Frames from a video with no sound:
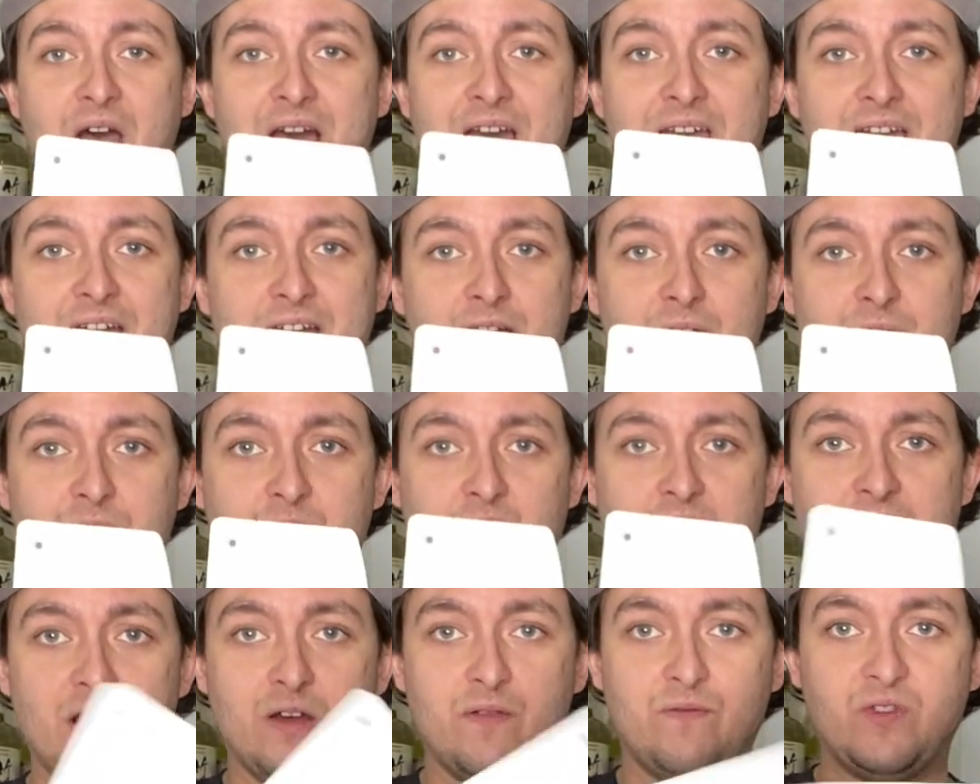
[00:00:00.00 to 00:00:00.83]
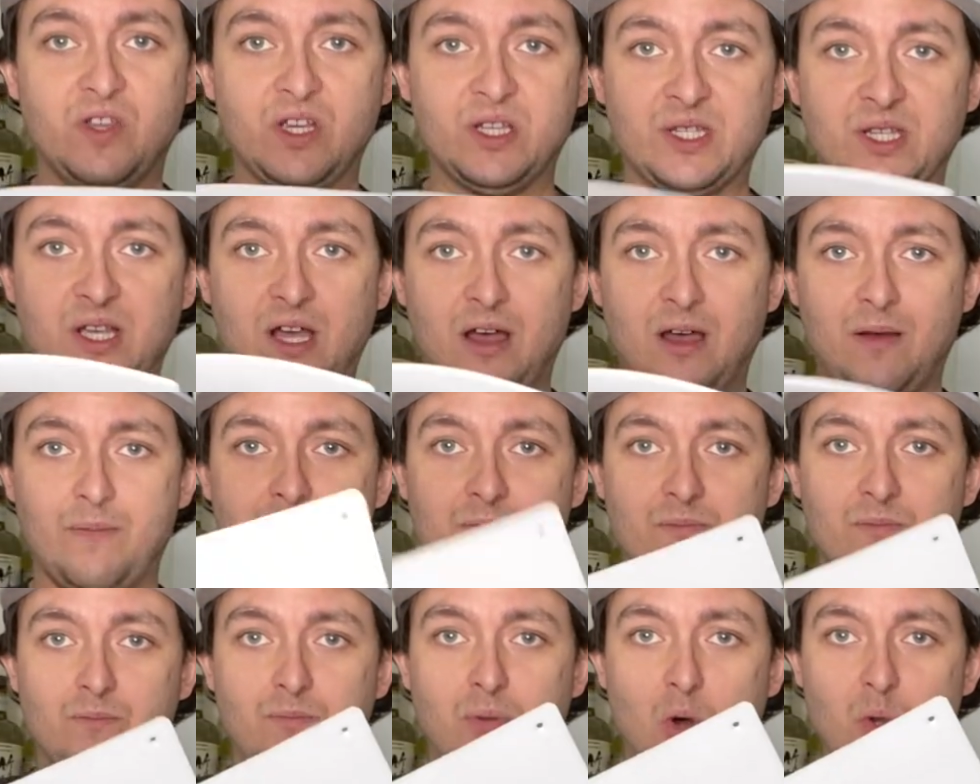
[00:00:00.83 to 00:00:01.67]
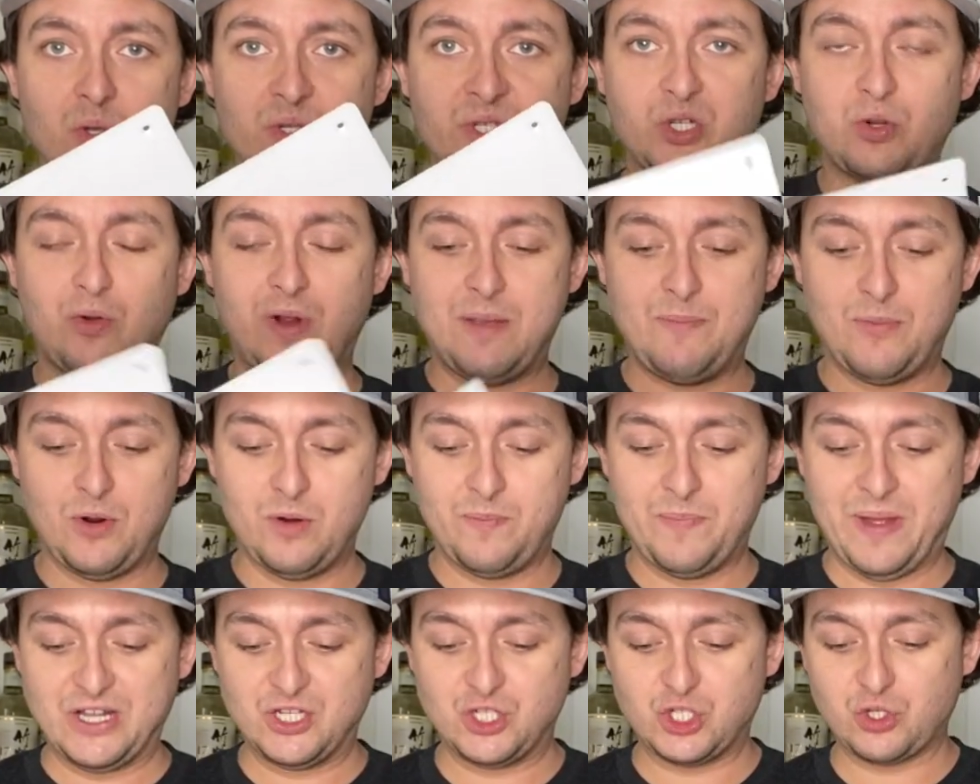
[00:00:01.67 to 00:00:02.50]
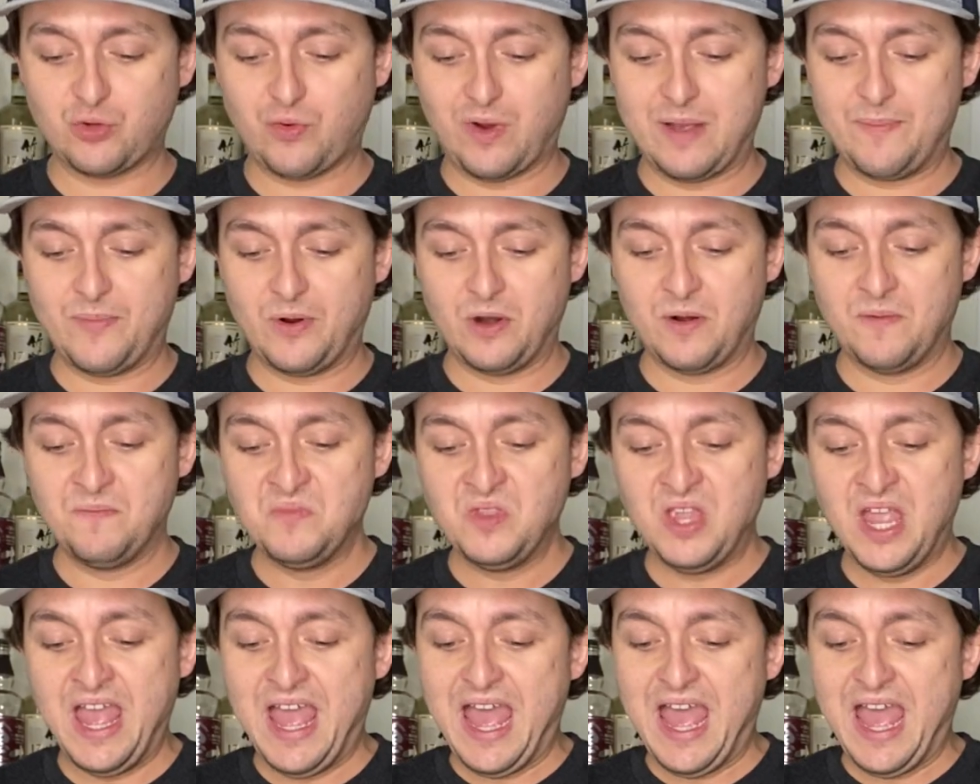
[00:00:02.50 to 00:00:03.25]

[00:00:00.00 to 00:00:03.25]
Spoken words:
I have kind of this bowl scraper, bench scraper,